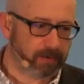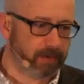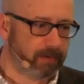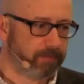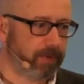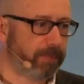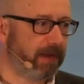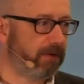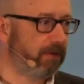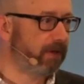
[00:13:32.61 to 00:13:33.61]
uh,
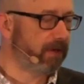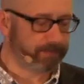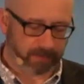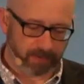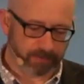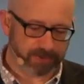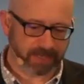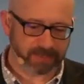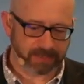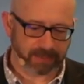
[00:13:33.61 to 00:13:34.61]
preparing uh, and
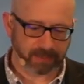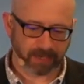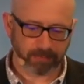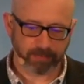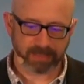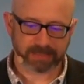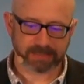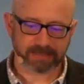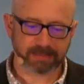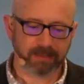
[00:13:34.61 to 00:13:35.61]
presenting
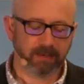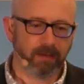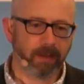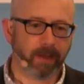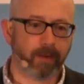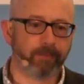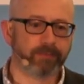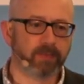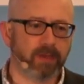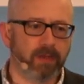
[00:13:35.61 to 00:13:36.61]
capabilities. Um,
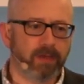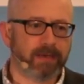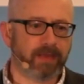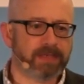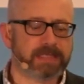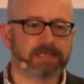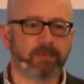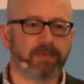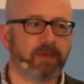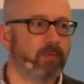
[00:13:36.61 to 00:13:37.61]
now, this is
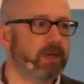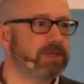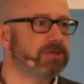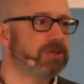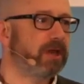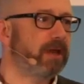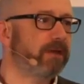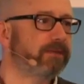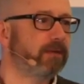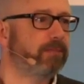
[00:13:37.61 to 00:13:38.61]
something which uh,
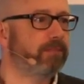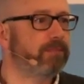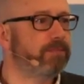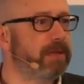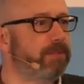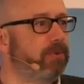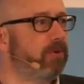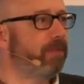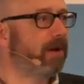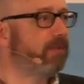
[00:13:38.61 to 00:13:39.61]
some people,
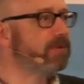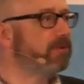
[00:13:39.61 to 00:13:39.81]
I mean, I was